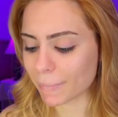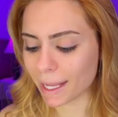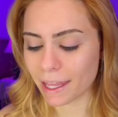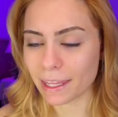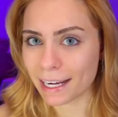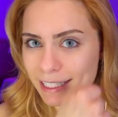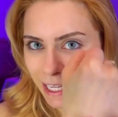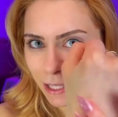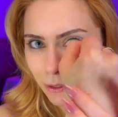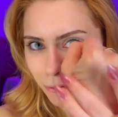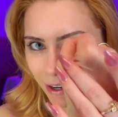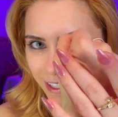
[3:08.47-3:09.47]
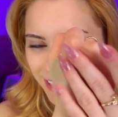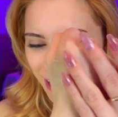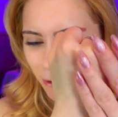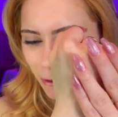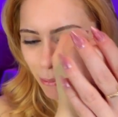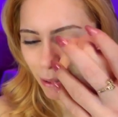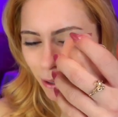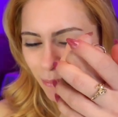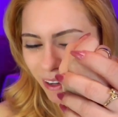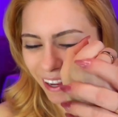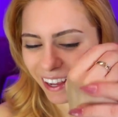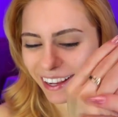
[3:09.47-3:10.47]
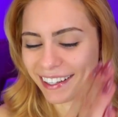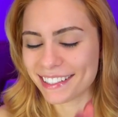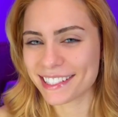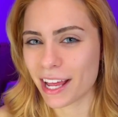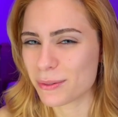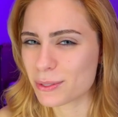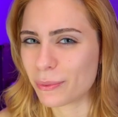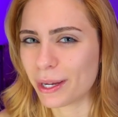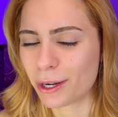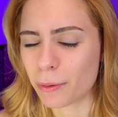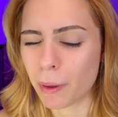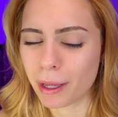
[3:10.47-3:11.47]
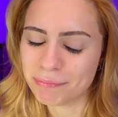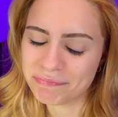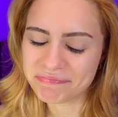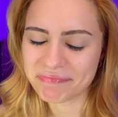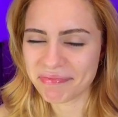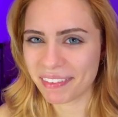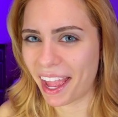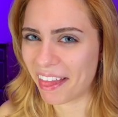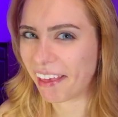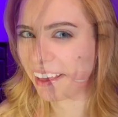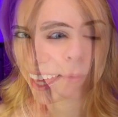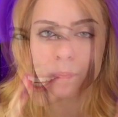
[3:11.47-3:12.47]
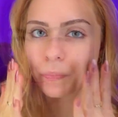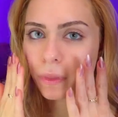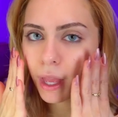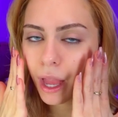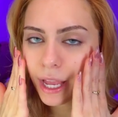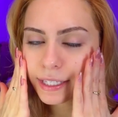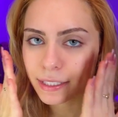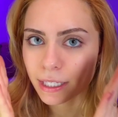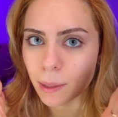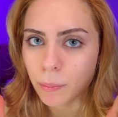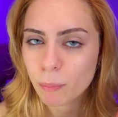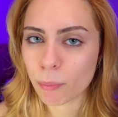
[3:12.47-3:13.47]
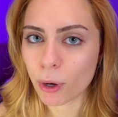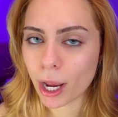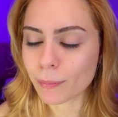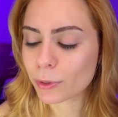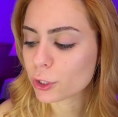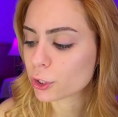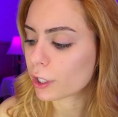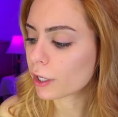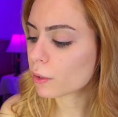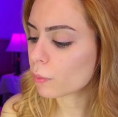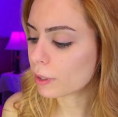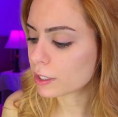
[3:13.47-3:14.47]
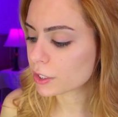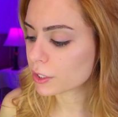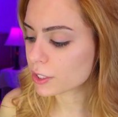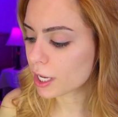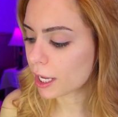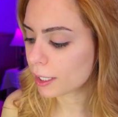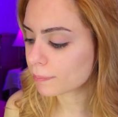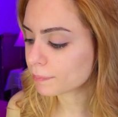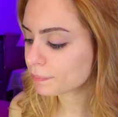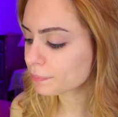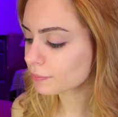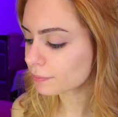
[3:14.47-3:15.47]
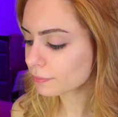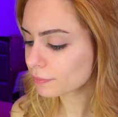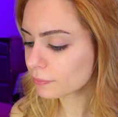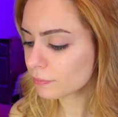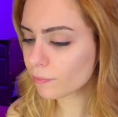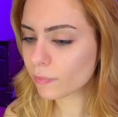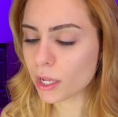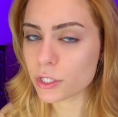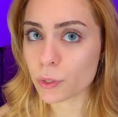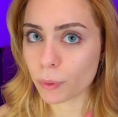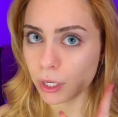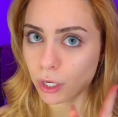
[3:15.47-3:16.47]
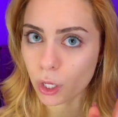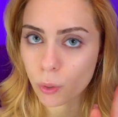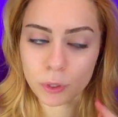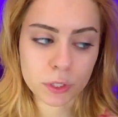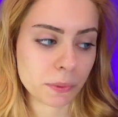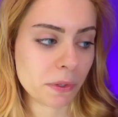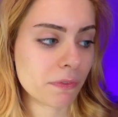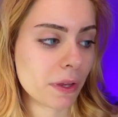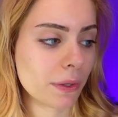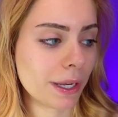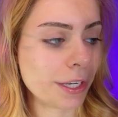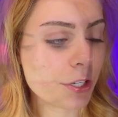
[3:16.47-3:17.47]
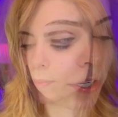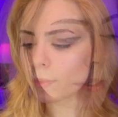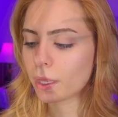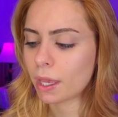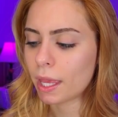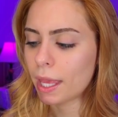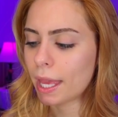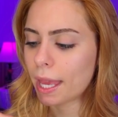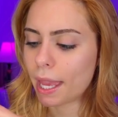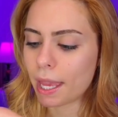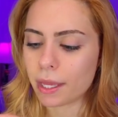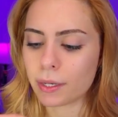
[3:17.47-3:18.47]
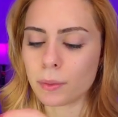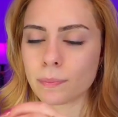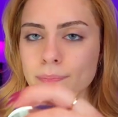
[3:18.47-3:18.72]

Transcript: And then I take the rest and I rub it on my hand. It sounds weird, but I like it. I skip primer during the winter time. So we're gonna go into a foundation. And